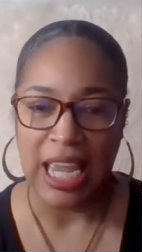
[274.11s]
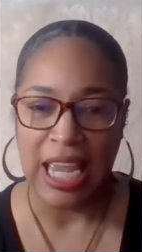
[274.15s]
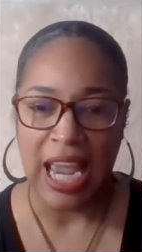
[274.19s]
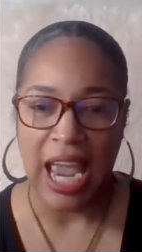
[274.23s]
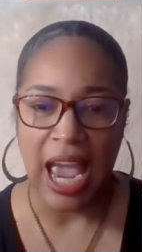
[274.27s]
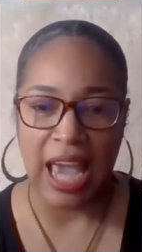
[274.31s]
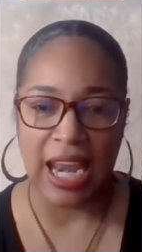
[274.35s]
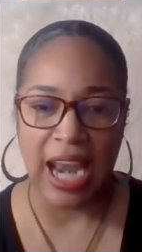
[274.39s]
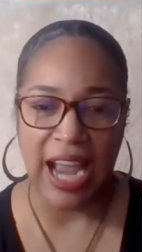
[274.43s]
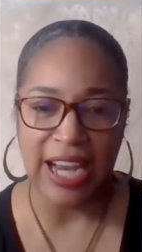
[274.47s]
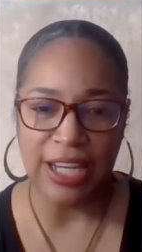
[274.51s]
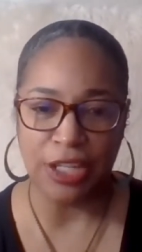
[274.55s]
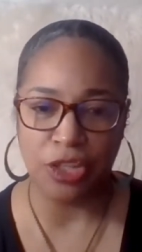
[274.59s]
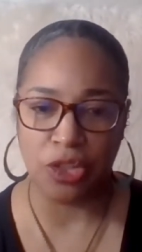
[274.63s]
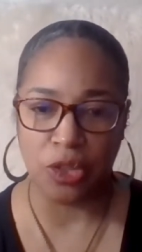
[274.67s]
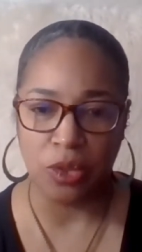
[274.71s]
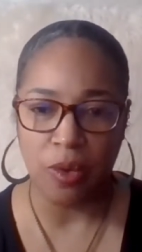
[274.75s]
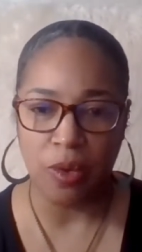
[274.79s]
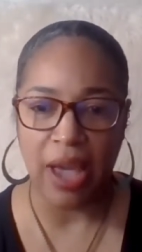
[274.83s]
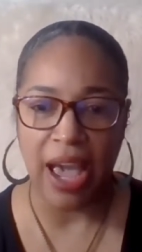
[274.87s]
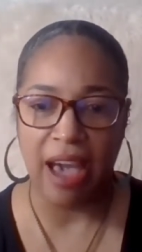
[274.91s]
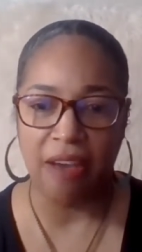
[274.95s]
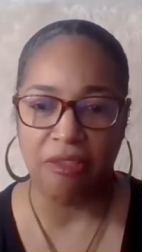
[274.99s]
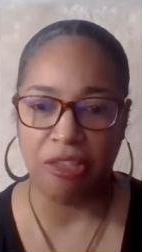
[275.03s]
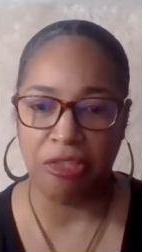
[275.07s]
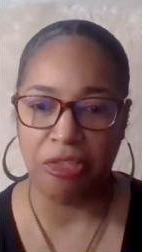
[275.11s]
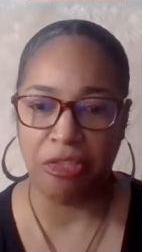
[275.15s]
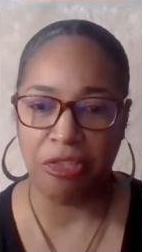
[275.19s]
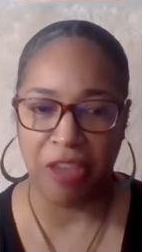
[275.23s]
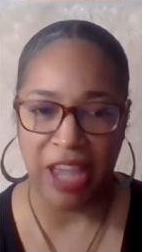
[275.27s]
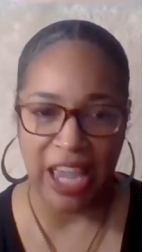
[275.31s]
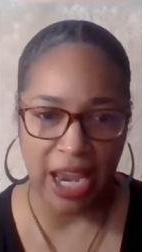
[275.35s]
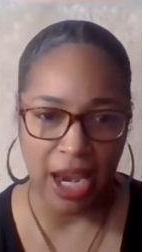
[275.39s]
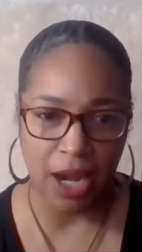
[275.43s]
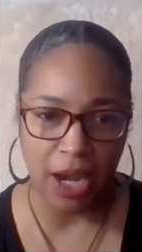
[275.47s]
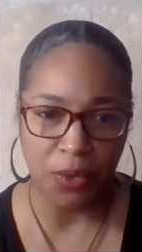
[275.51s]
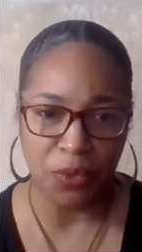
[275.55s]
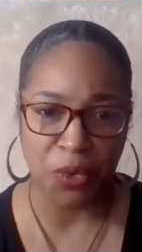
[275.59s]
And I do have a
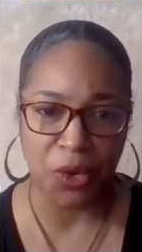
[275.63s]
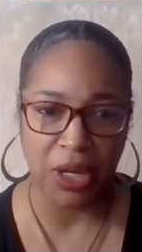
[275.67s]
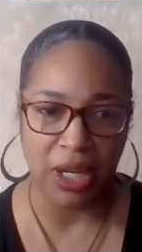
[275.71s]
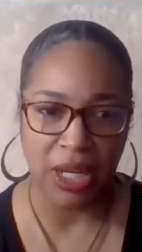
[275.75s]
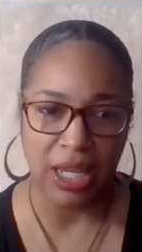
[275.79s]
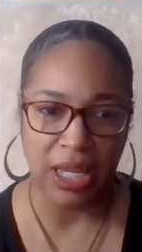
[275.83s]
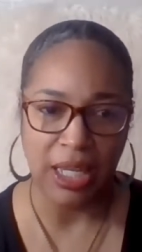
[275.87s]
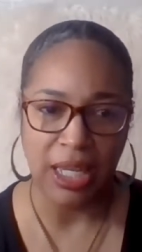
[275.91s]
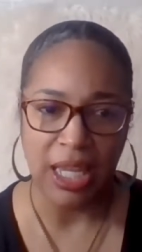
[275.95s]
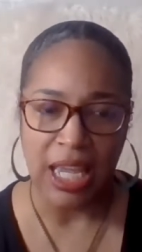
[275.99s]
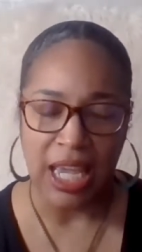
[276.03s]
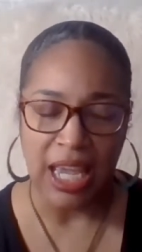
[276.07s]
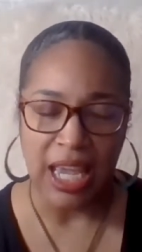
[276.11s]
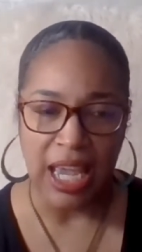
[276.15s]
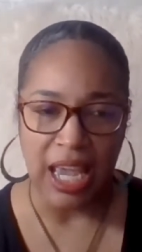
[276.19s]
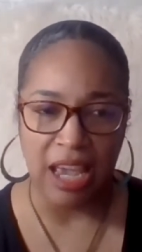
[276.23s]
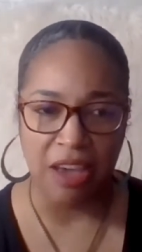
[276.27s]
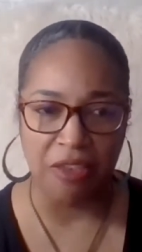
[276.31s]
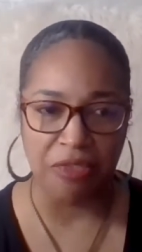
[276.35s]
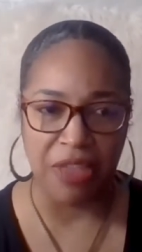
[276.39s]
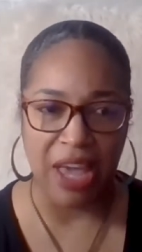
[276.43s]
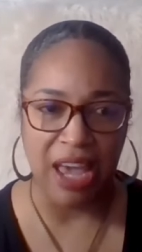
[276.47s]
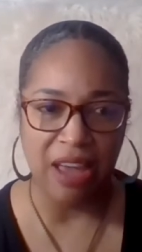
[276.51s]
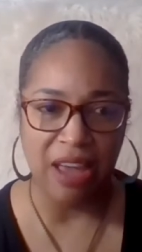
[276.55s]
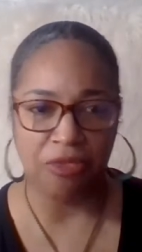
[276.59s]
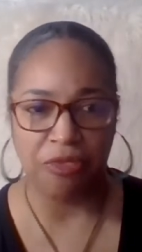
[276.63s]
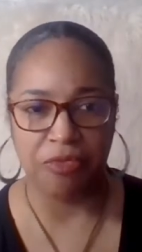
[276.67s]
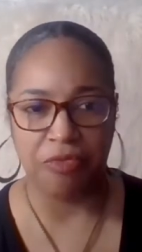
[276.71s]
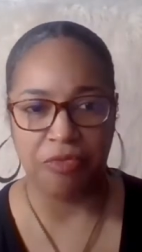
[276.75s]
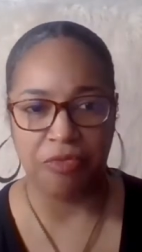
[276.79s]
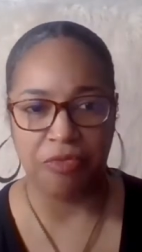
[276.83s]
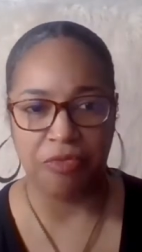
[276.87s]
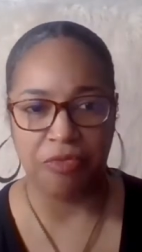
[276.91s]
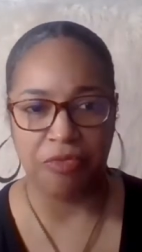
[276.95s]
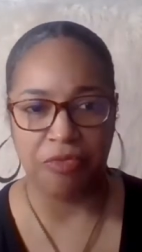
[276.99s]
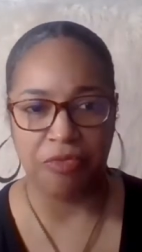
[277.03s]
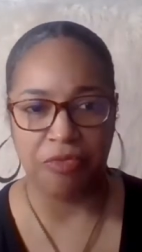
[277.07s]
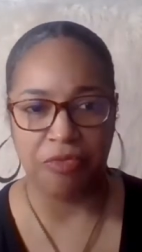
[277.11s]
fan running. If
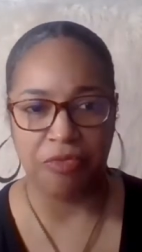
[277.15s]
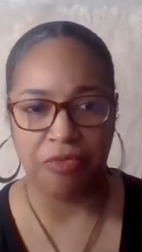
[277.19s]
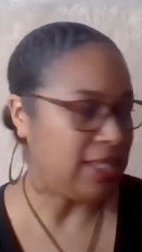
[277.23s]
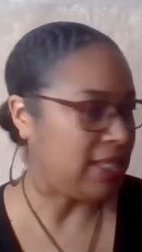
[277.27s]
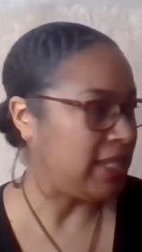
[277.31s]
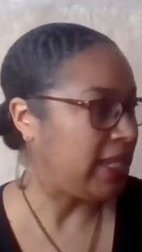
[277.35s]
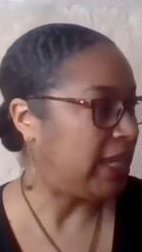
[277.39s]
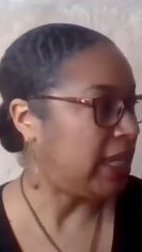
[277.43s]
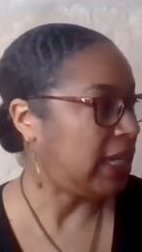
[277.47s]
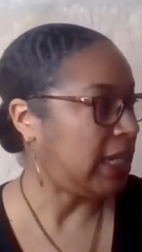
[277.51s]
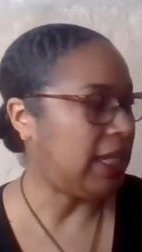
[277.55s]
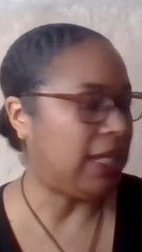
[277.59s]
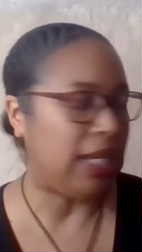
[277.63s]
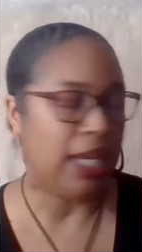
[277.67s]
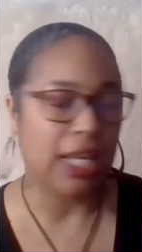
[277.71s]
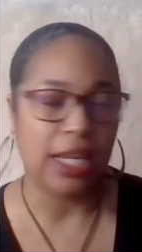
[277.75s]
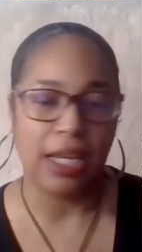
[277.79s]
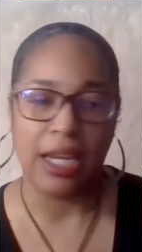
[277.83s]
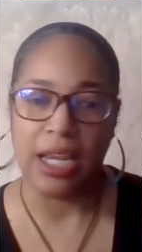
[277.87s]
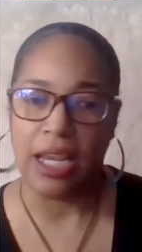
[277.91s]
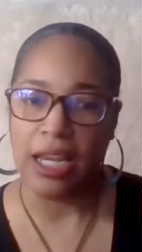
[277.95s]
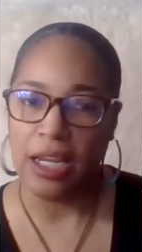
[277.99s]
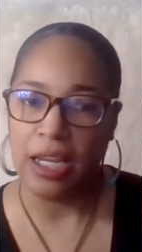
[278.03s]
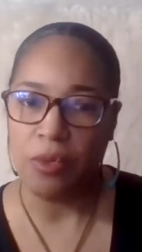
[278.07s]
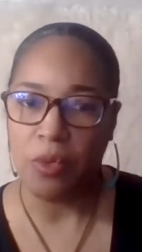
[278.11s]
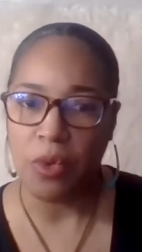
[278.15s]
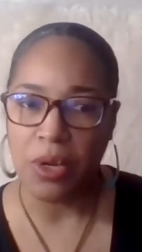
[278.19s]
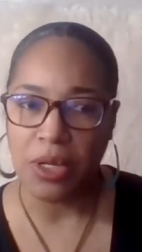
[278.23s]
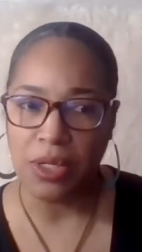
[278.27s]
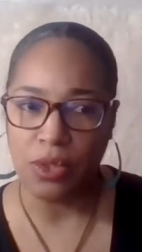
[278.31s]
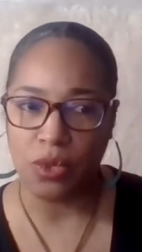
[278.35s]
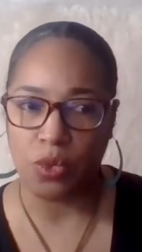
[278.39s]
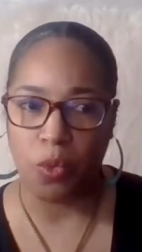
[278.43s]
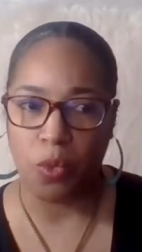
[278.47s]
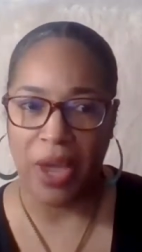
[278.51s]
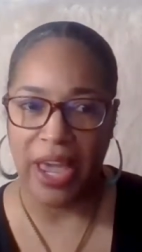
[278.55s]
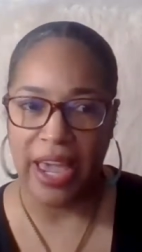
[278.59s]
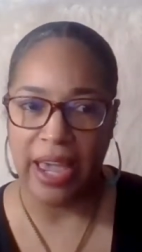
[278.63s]
that's getting in
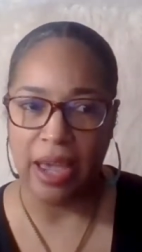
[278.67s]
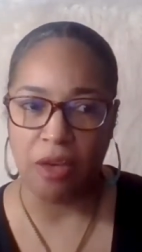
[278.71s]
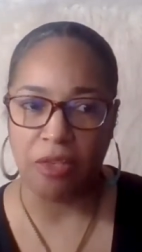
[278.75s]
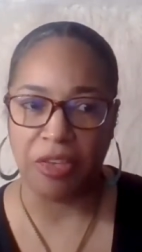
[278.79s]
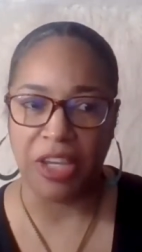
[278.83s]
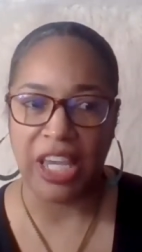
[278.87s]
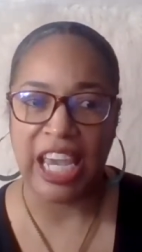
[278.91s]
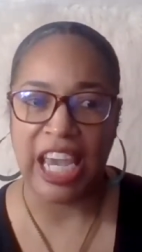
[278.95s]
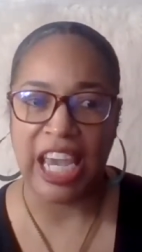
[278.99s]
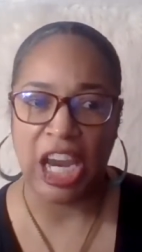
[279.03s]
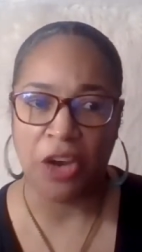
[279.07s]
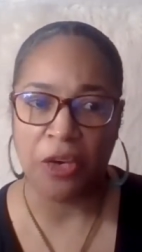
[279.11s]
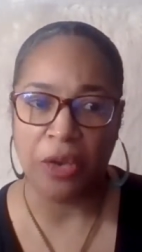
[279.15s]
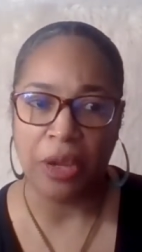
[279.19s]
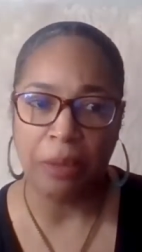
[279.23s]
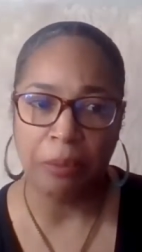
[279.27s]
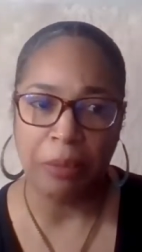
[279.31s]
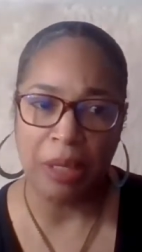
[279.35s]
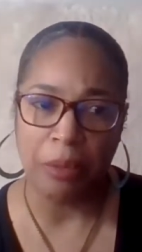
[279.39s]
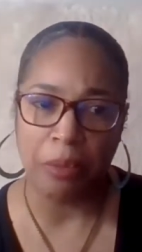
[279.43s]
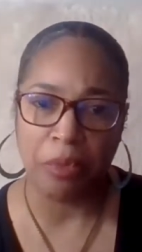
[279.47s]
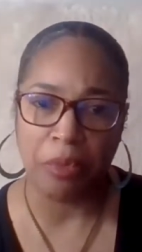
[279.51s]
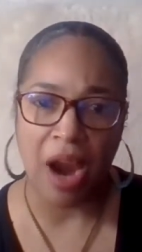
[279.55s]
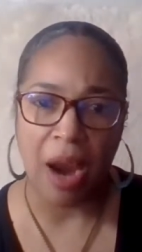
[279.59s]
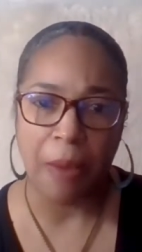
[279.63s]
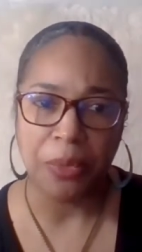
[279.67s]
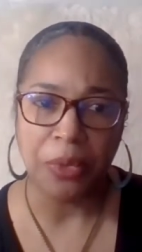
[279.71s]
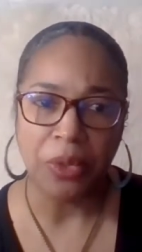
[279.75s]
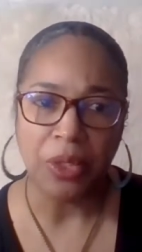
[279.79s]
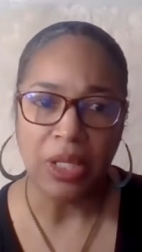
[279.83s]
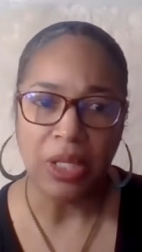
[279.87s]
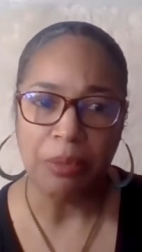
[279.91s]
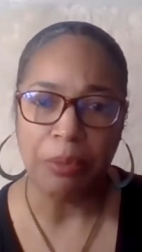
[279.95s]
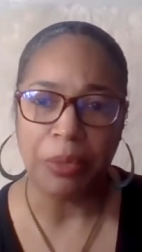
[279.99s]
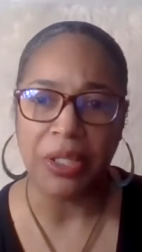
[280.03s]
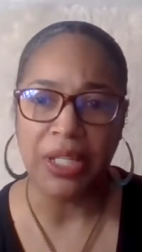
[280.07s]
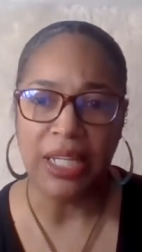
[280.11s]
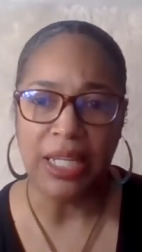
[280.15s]
anyone's way of hearing me properly,
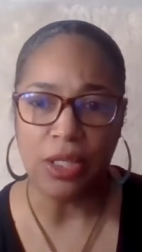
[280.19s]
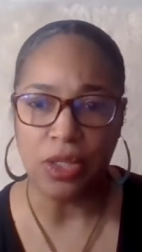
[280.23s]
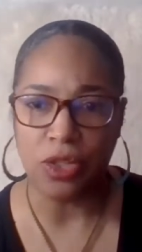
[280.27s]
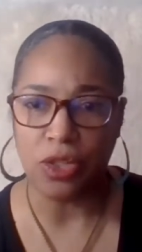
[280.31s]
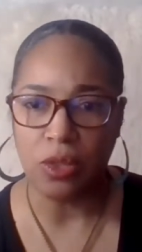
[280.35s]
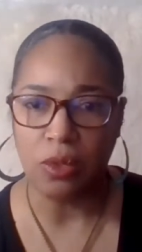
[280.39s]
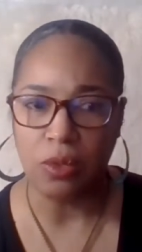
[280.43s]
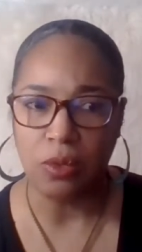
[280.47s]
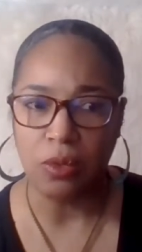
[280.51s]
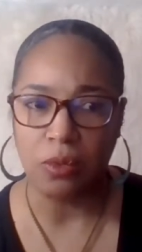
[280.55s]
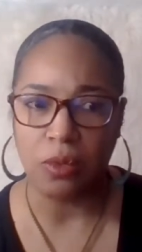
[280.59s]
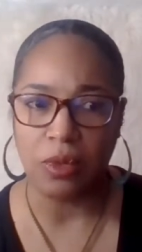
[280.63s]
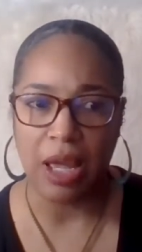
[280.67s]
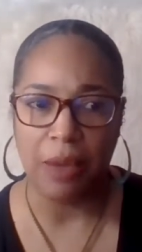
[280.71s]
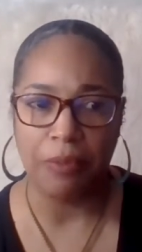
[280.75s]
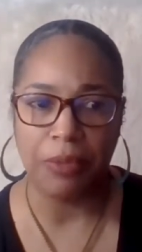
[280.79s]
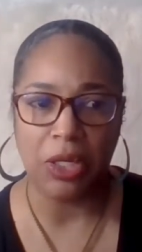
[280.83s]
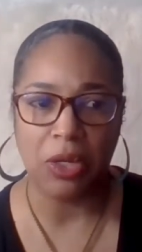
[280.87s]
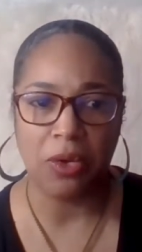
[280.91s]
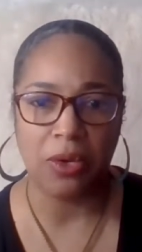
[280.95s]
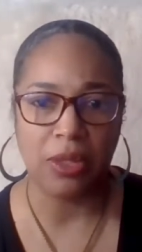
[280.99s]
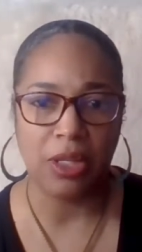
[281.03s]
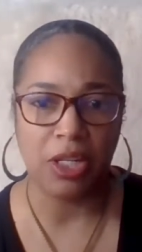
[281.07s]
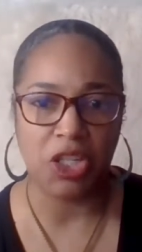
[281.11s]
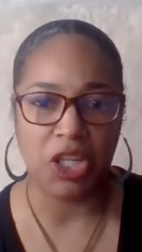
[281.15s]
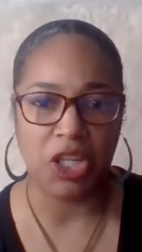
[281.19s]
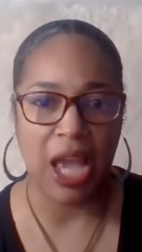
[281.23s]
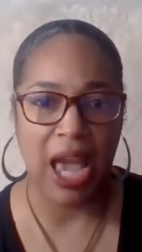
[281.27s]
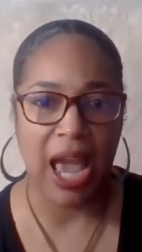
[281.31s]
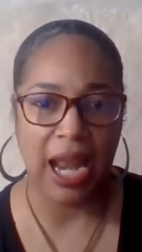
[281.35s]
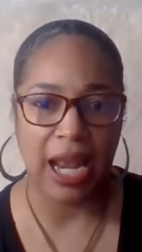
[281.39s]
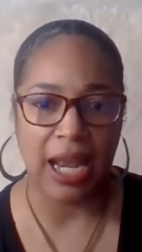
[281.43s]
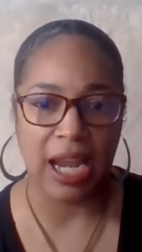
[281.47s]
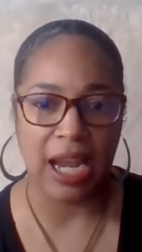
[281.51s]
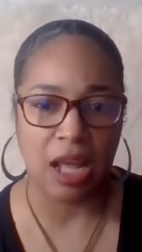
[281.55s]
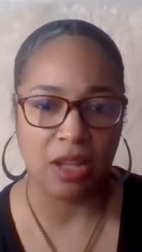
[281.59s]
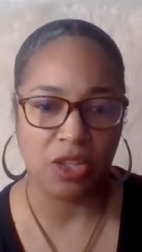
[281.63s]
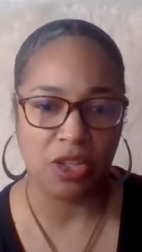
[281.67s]
please do let me know in the chat
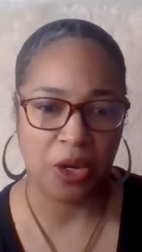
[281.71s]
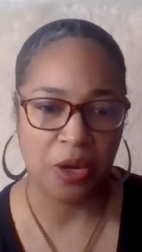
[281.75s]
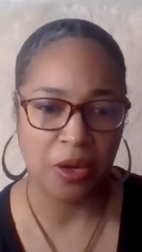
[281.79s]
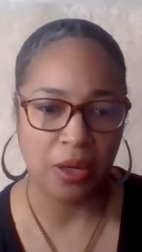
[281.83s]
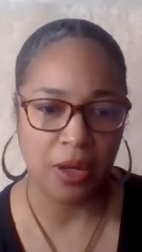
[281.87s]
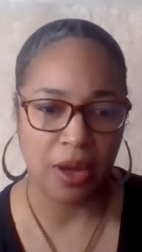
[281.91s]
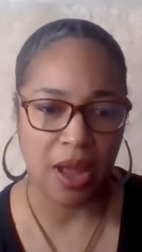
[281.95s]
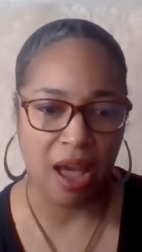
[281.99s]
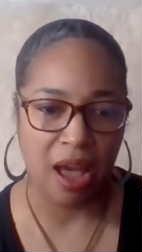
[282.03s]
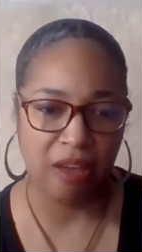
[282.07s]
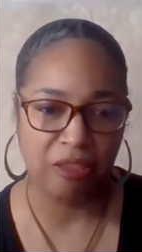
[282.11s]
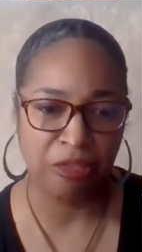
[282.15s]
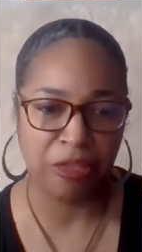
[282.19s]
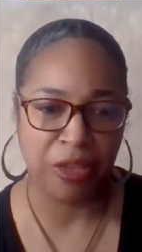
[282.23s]
and I'll turn it off.